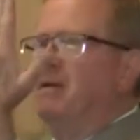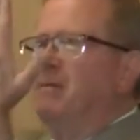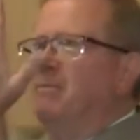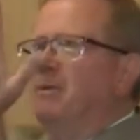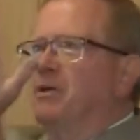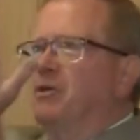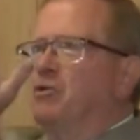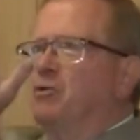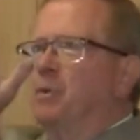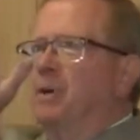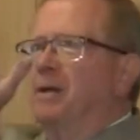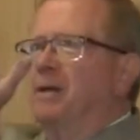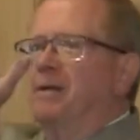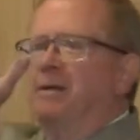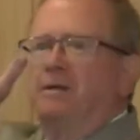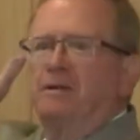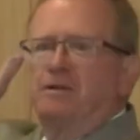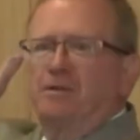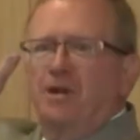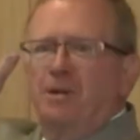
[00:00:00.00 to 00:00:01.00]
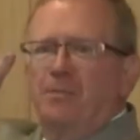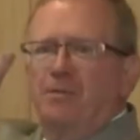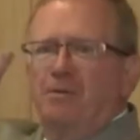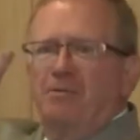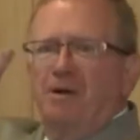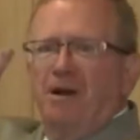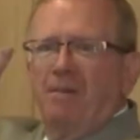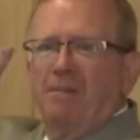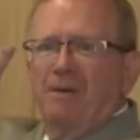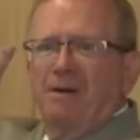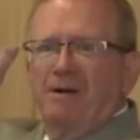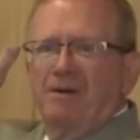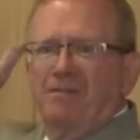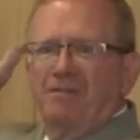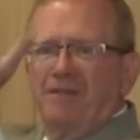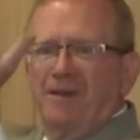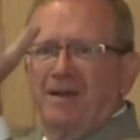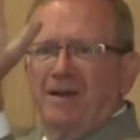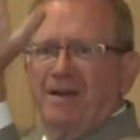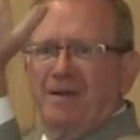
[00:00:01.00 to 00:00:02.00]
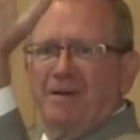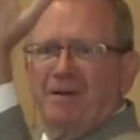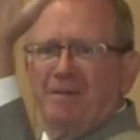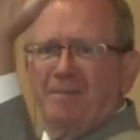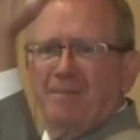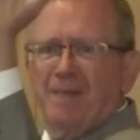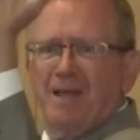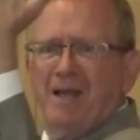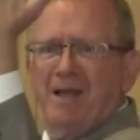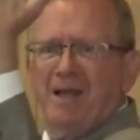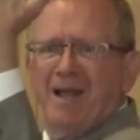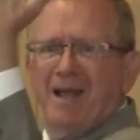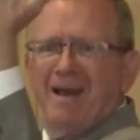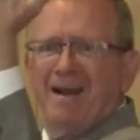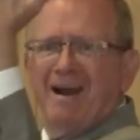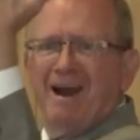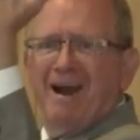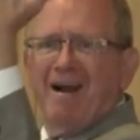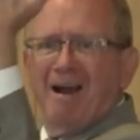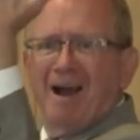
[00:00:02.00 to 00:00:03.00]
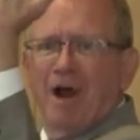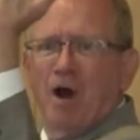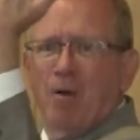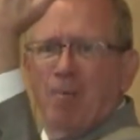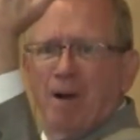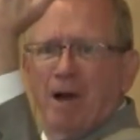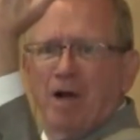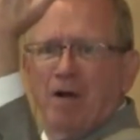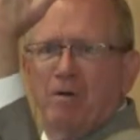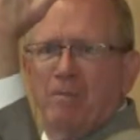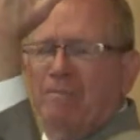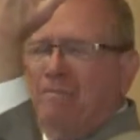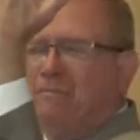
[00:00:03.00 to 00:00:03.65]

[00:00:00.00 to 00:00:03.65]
between the tip of our middle finger and our elbow.